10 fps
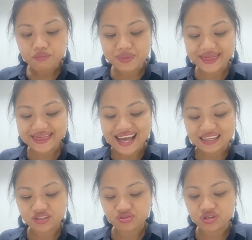but
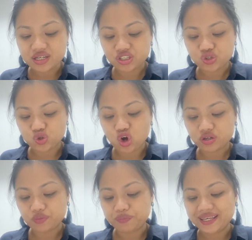that does
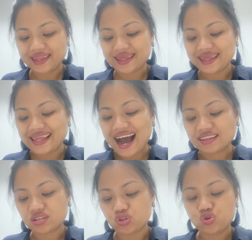not mean
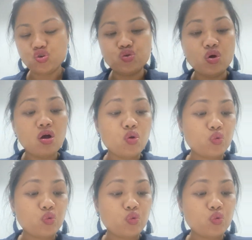that you